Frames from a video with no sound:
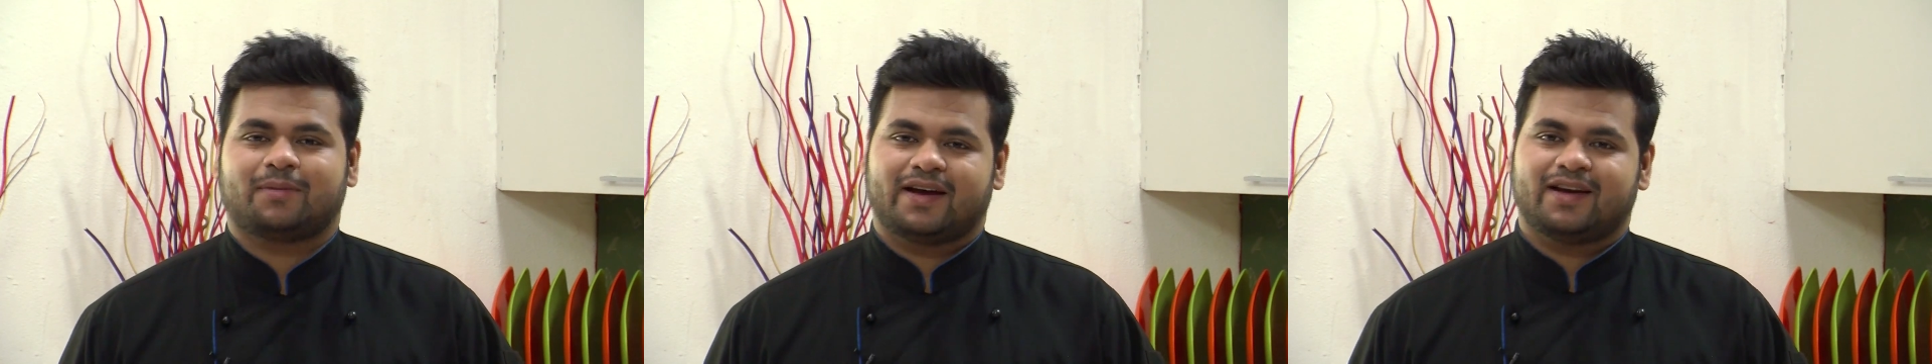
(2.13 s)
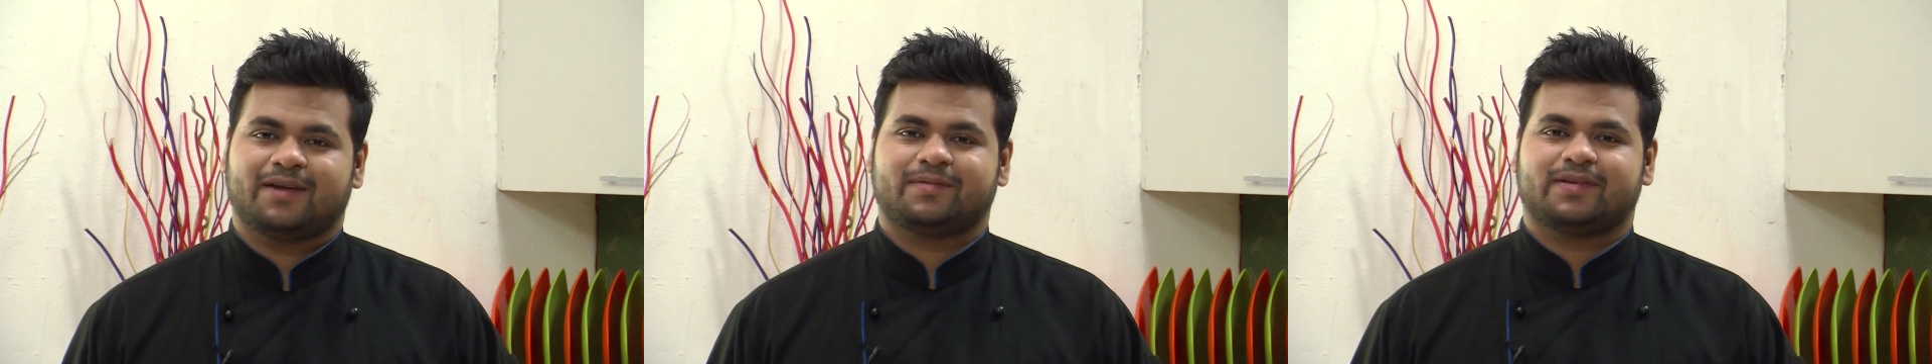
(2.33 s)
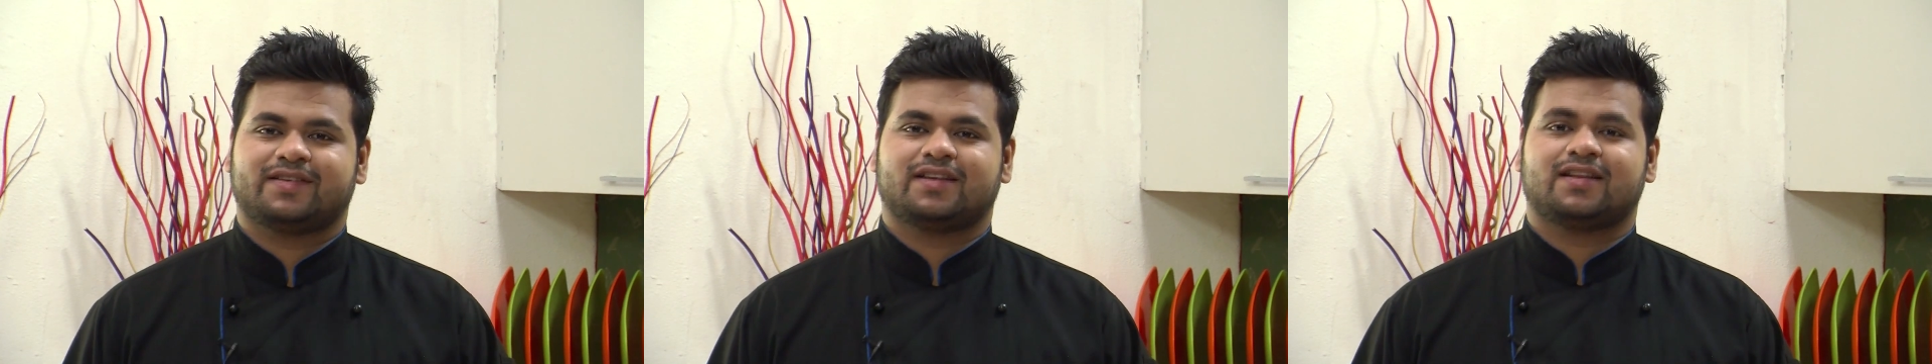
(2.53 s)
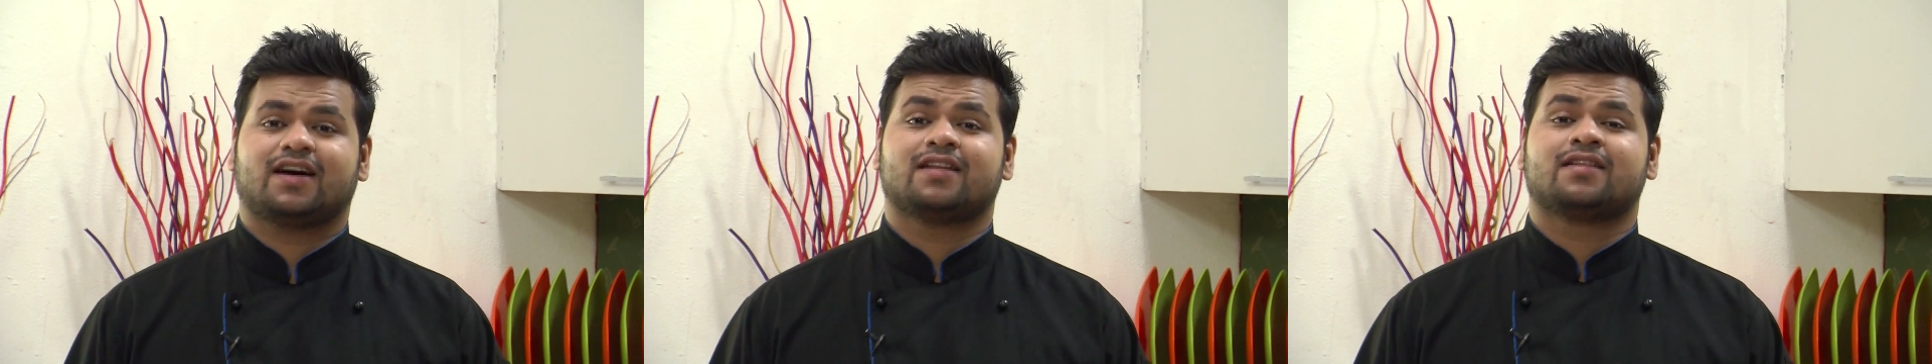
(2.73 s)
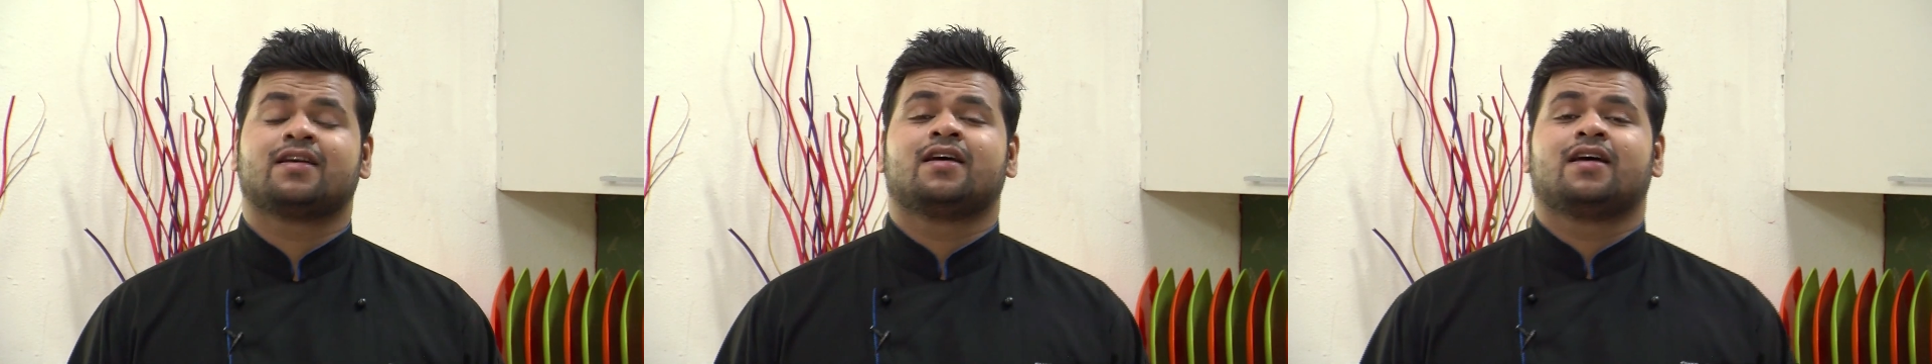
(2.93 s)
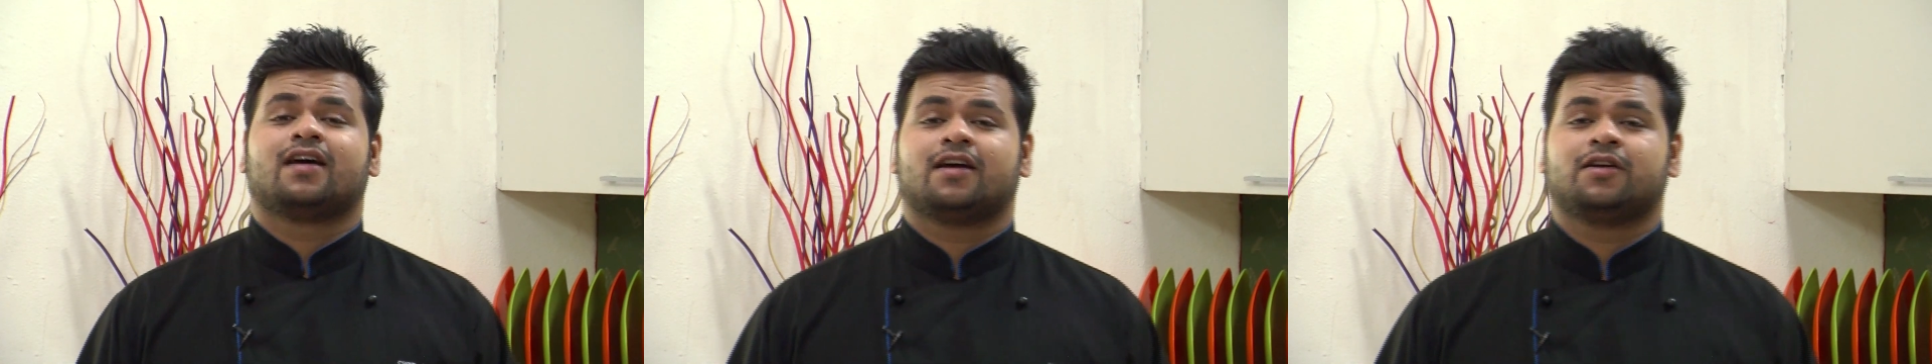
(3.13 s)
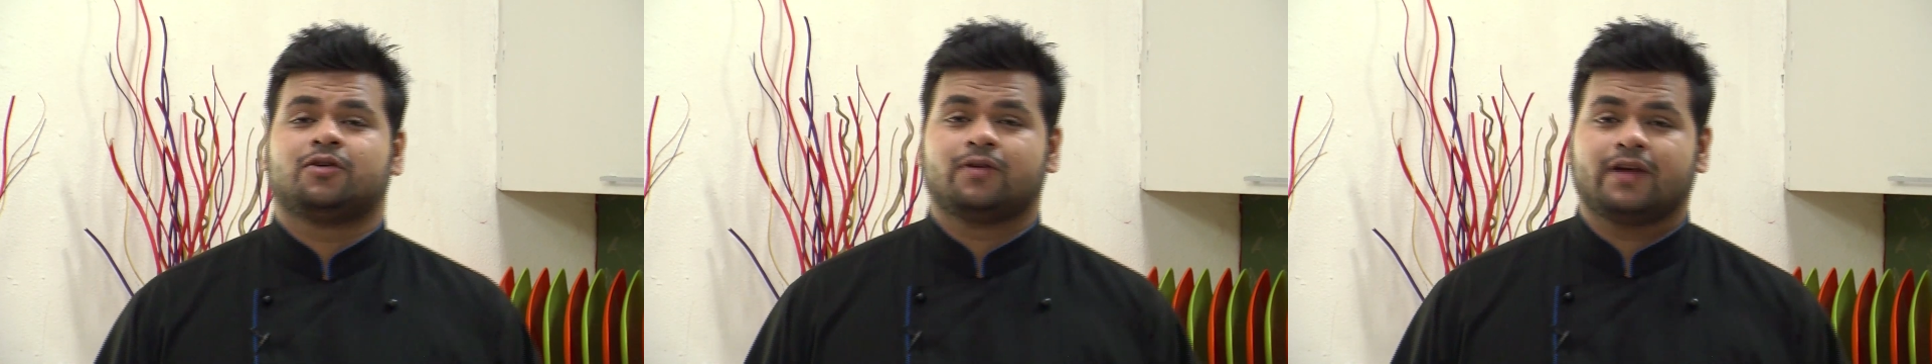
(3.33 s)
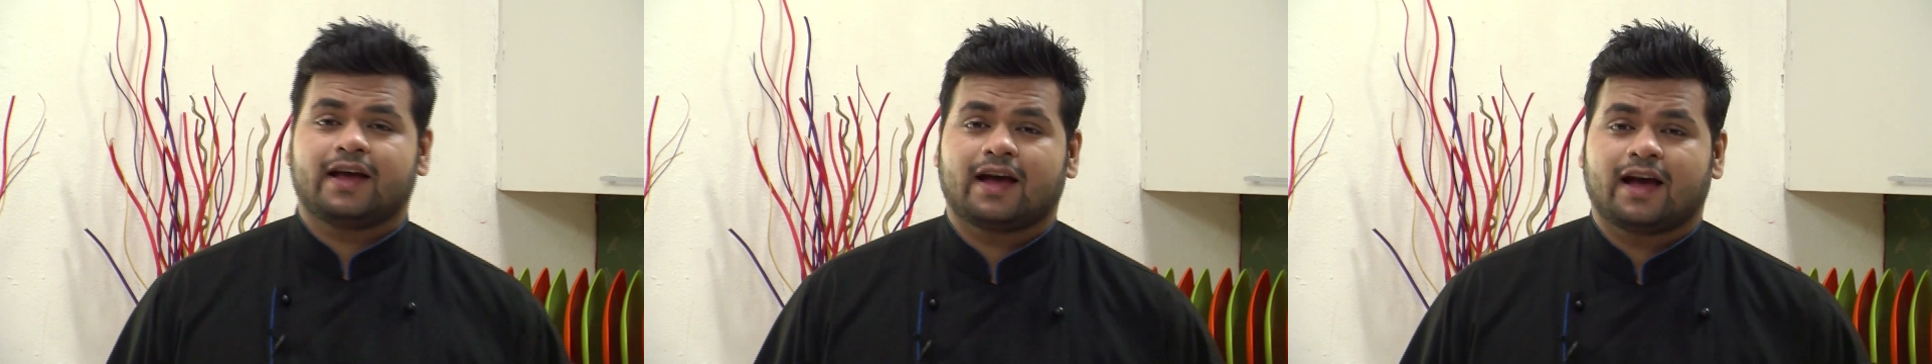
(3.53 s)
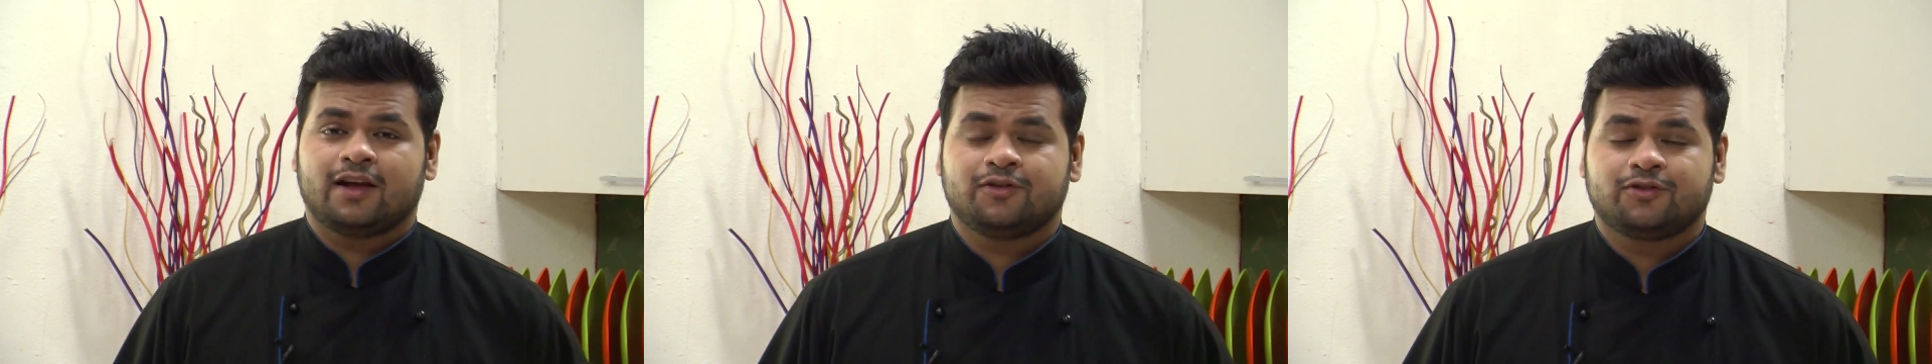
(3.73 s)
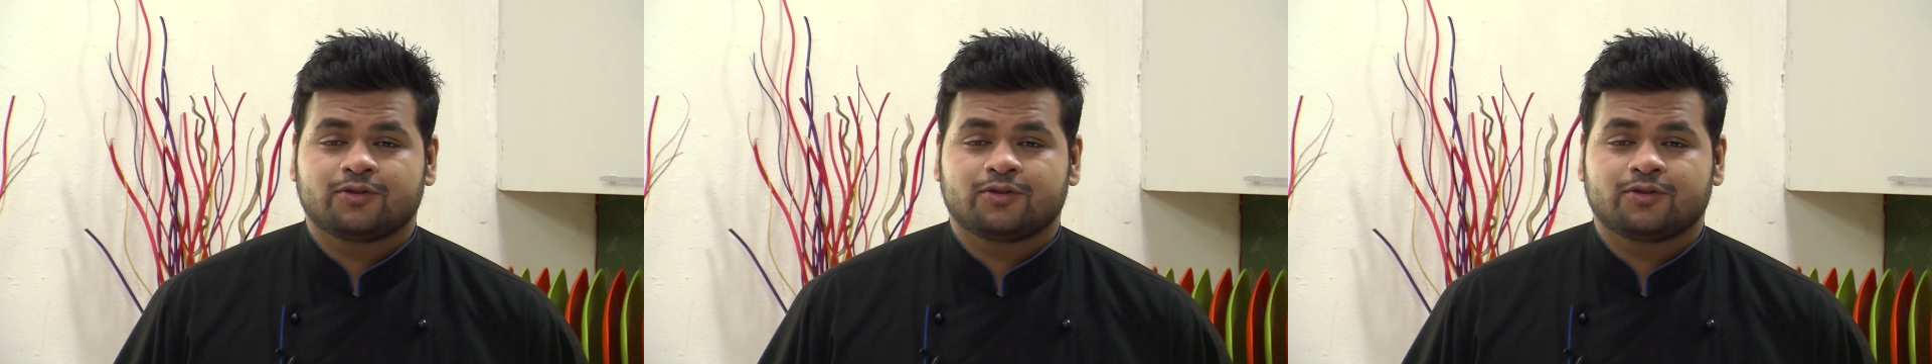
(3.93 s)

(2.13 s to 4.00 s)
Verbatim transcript: My name is Siddharth and today I'll